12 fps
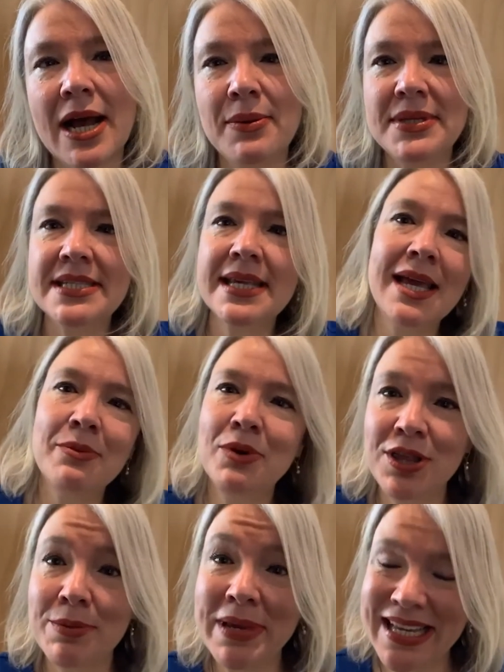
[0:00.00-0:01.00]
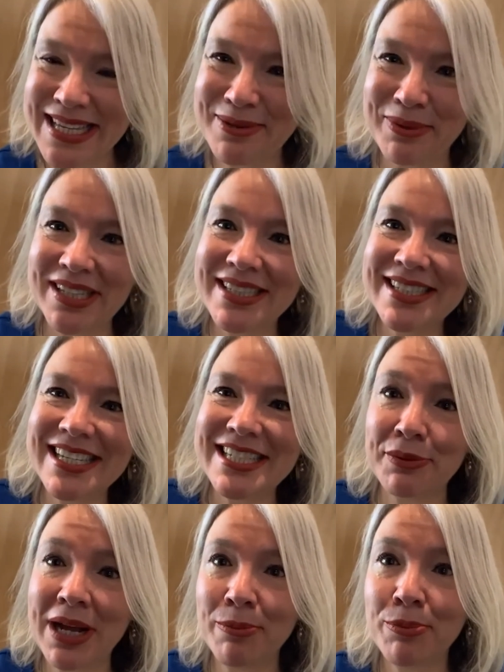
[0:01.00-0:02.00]
I would say one of the biggest ones is
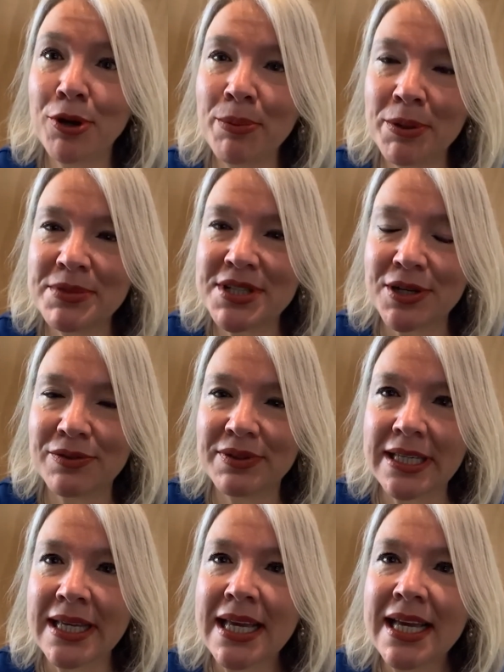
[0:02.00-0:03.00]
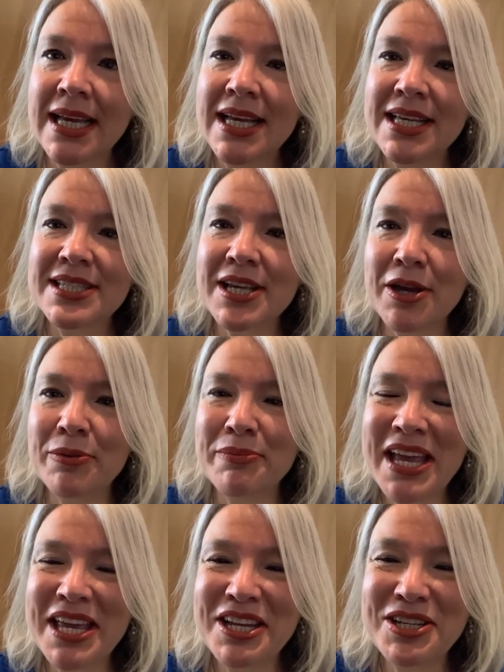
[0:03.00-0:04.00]
around problem solving. So
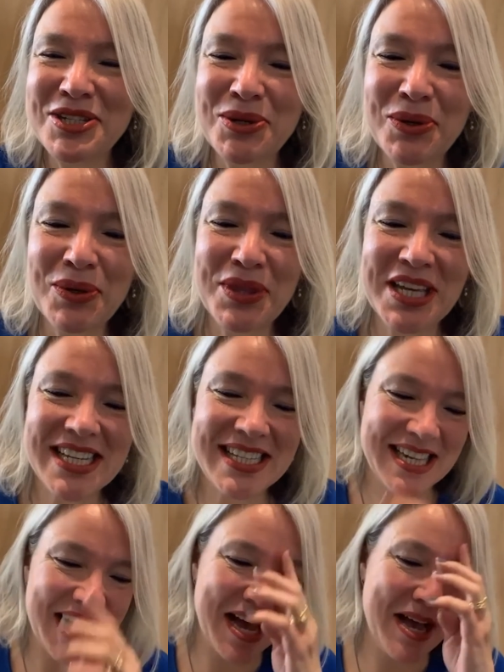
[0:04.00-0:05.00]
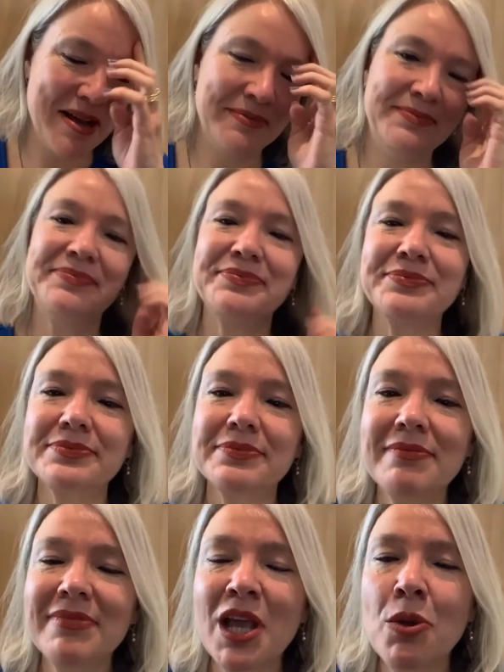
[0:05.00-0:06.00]
making sure that um,
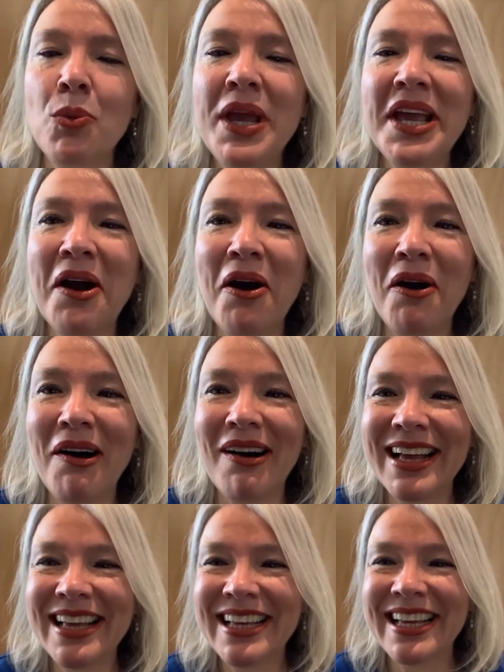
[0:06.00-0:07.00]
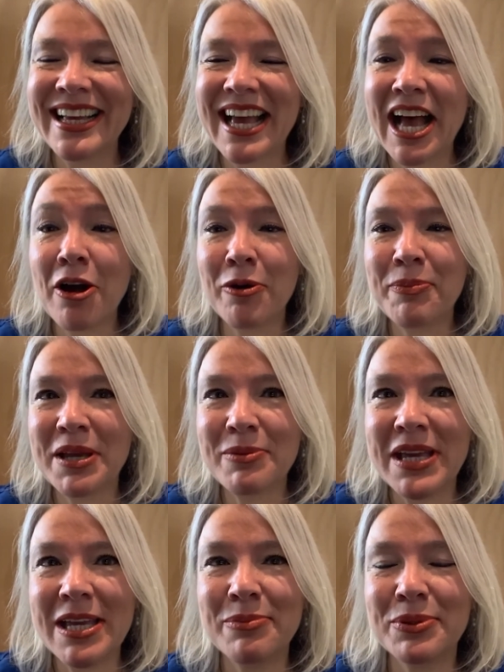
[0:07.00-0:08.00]
we are helping
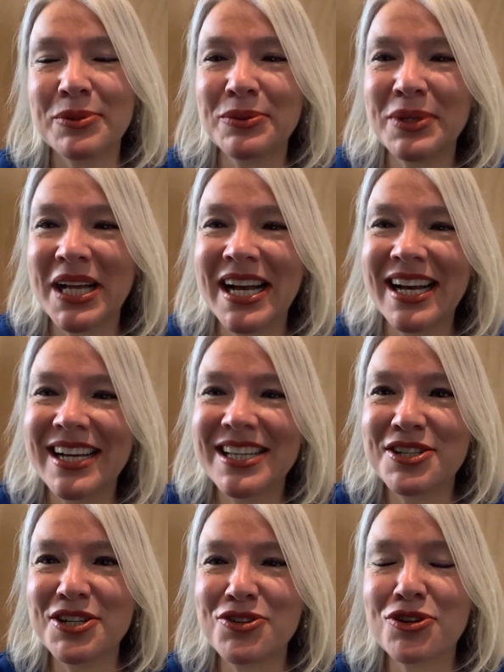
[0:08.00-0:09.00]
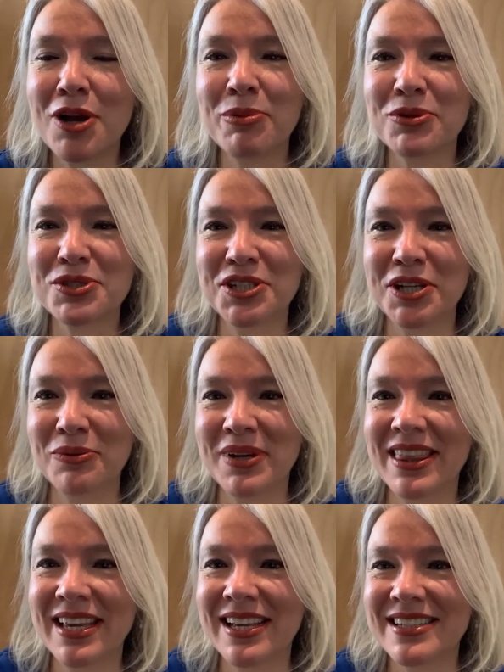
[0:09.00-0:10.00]
people uh, to troubleshoot
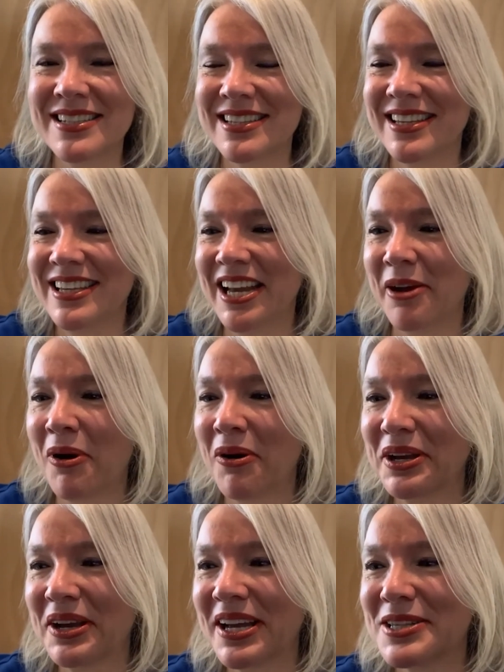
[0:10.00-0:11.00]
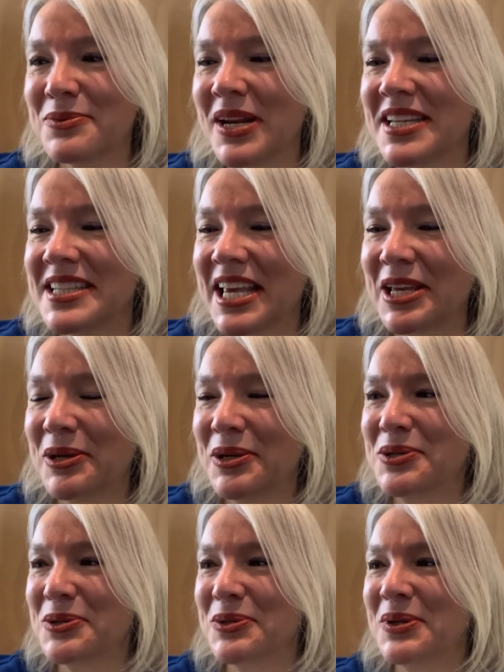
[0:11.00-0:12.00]
when things you know aren't going as well as they
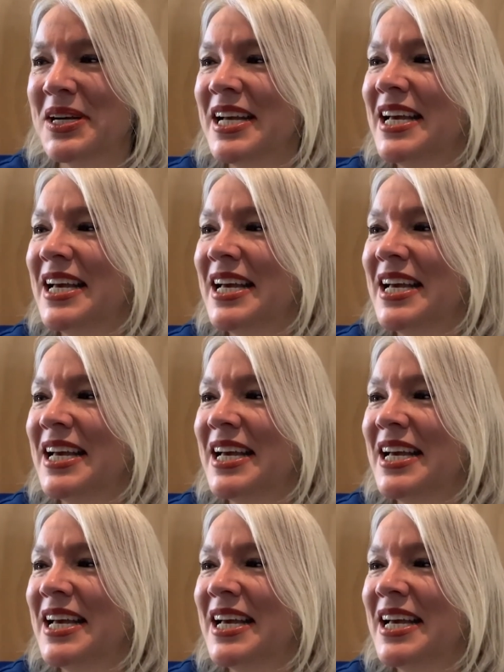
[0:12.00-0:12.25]
could, or